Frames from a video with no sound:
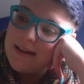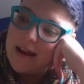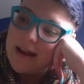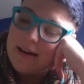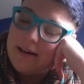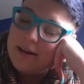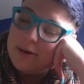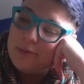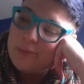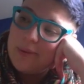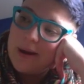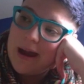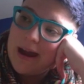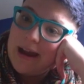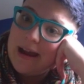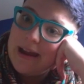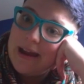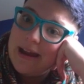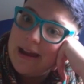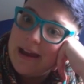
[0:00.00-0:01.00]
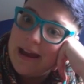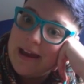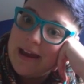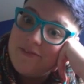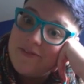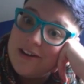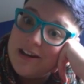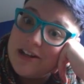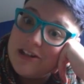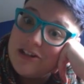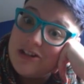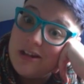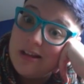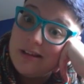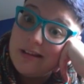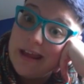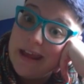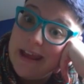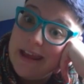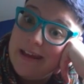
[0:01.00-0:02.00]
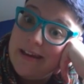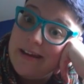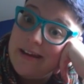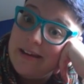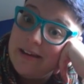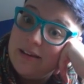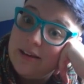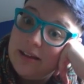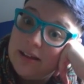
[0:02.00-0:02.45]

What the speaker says: I have finished a leg,